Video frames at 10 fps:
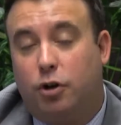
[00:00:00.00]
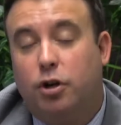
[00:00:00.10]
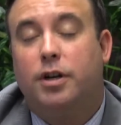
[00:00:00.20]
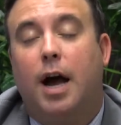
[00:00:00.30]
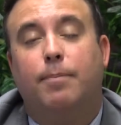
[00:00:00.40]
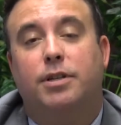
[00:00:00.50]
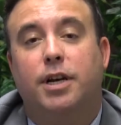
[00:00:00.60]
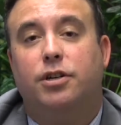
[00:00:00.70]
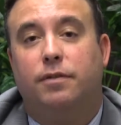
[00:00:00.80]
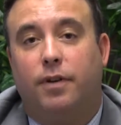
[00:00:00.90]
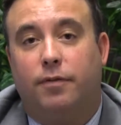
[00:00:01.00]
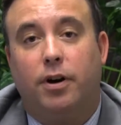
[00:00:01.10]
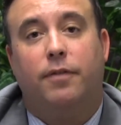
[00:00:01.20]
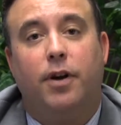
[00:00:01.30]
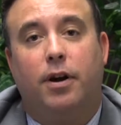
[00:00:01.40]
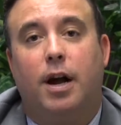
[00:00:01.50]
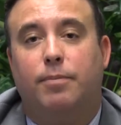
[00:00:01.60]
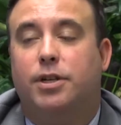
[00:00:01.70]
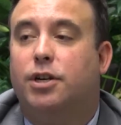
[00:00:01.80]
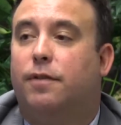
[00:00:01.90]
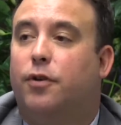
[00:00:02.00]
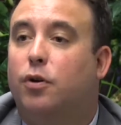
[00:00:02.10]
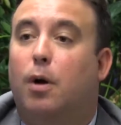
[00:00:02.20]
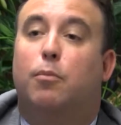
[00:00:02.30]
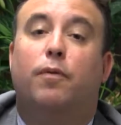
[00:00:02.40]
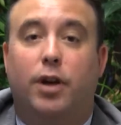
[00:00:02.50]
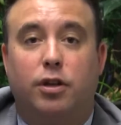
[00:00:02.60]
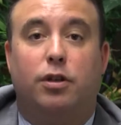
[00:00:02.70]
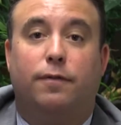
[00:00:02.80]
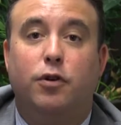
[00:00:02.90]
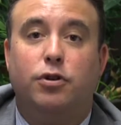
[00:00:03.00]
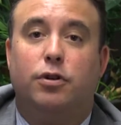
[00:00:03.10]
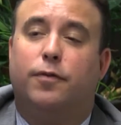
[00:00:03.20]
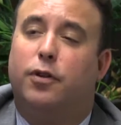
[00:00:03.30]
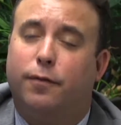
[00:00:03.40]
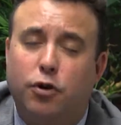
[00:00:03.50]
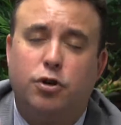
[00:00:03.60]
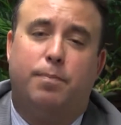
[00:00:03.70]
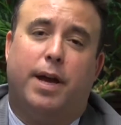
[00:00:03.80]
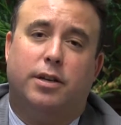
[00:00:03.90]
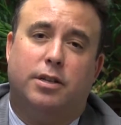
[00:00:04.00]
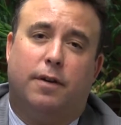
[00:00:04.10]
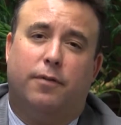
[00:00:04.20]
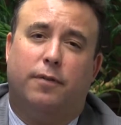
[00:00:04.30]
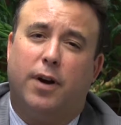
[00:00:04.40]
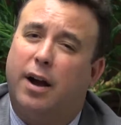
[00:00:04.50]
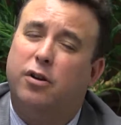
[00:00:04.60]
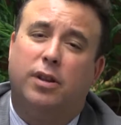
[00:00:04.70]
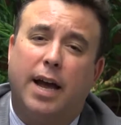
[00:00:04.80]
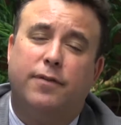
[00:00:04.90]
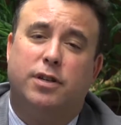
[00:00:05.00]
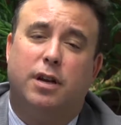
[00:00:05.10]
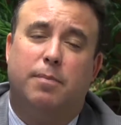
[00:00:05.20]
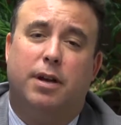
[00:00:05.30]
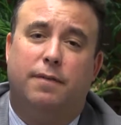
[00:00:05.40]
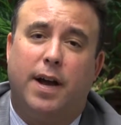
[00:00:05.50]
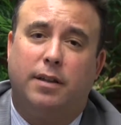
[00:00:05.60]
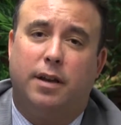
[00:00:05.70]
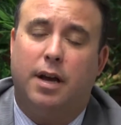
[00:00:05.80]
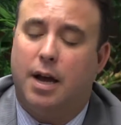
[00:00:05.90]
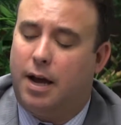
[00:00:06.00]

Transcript: good compensation, a very fair compensation for you moving into the future, for the future pain and suffering, for how your life is going to be affected.